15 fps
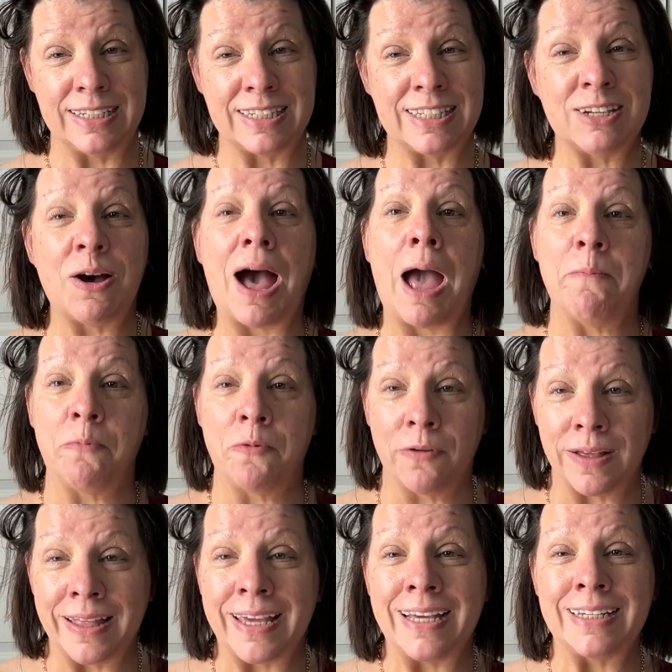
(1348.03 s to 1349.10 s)
So I'm
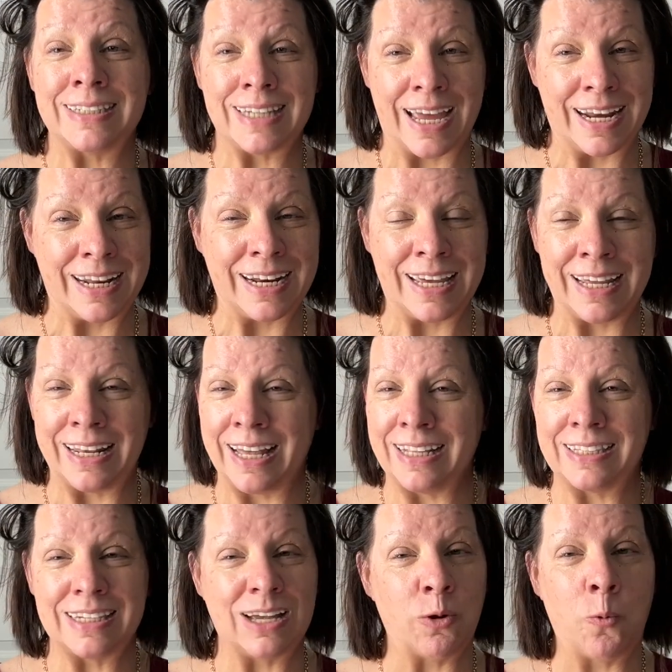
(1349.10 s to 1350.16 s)
really excited. It's
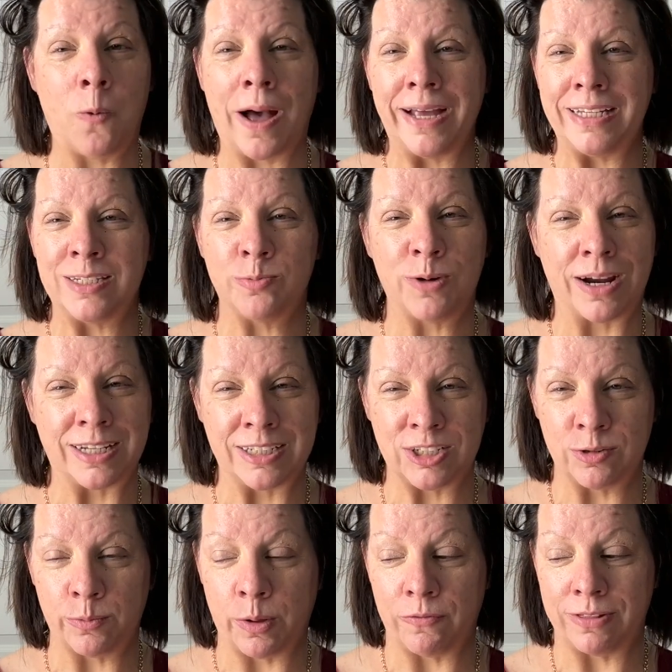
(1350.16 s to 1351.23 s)
a wide
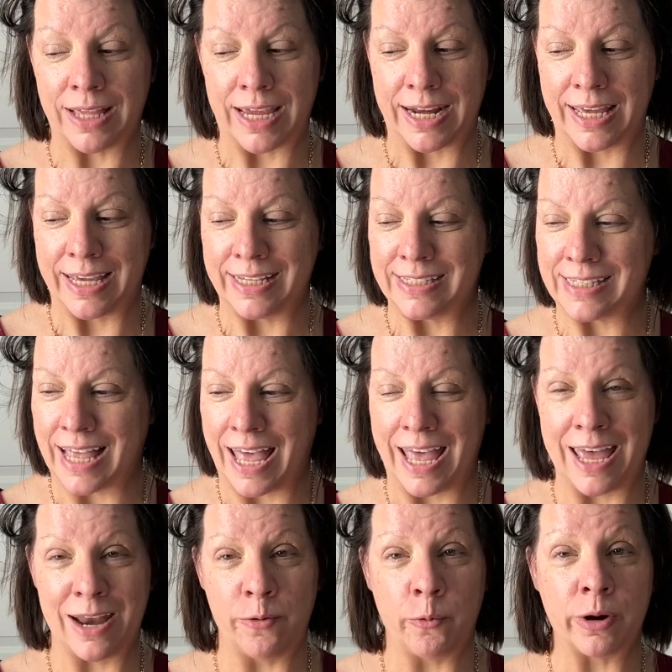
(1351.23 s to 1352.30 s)
spectrum of ladies,
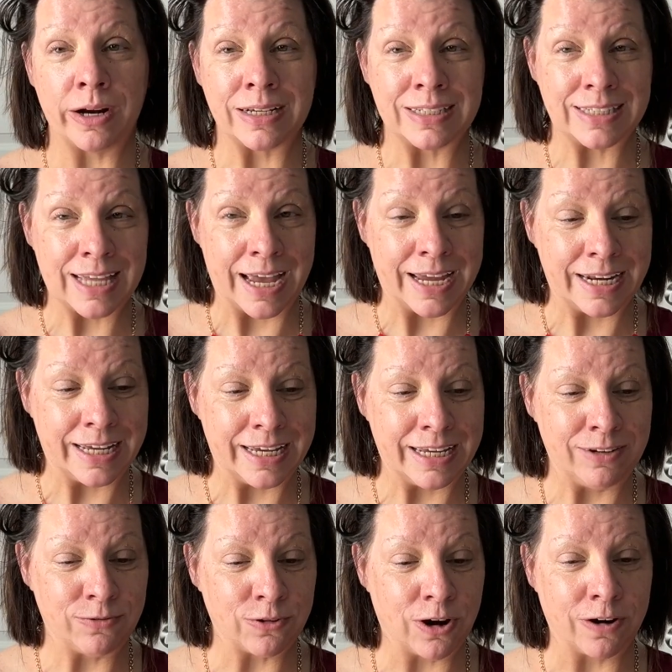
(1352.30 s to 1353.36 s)
and we're excited
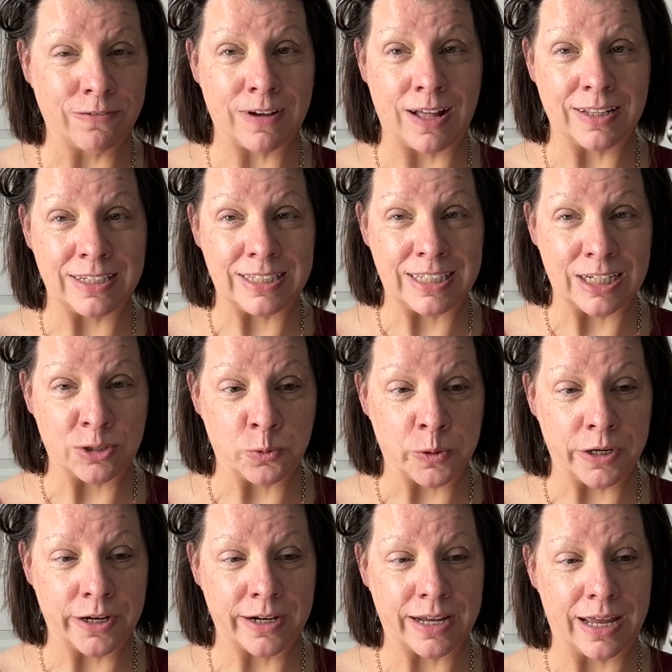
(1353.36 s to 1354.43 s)
for our volunteer
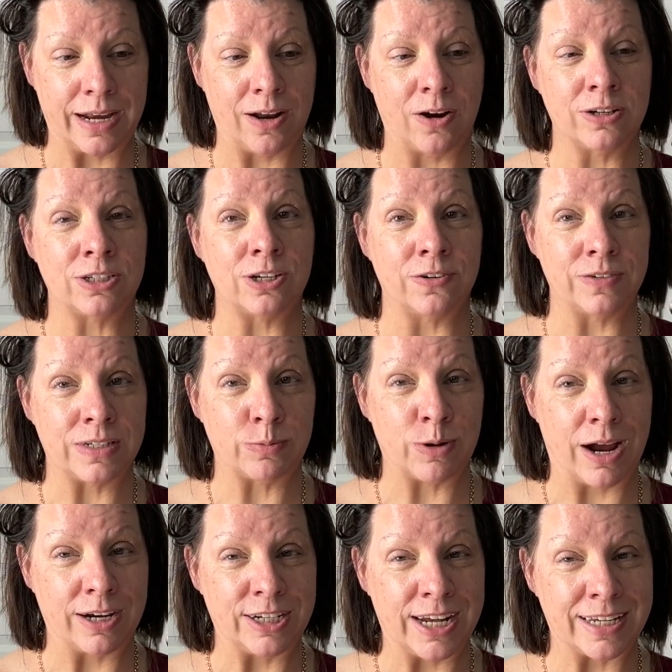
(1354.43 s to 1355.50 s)
work and our service
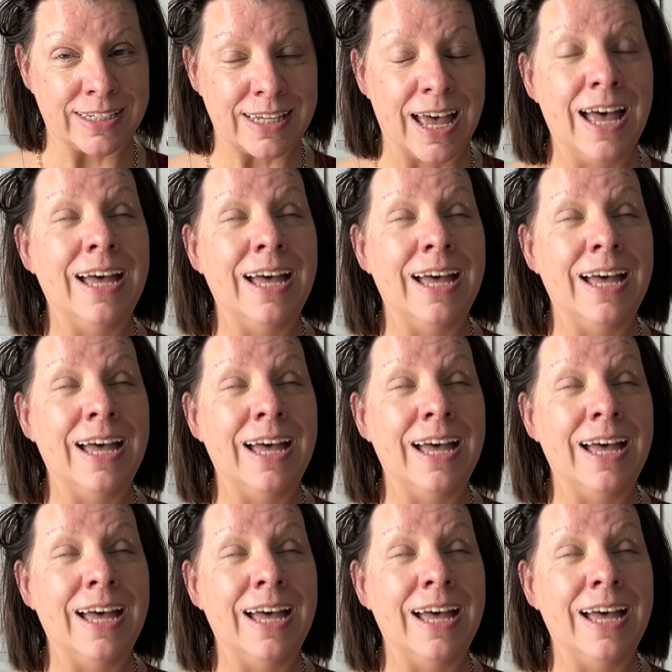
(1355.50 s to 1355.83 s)
projects.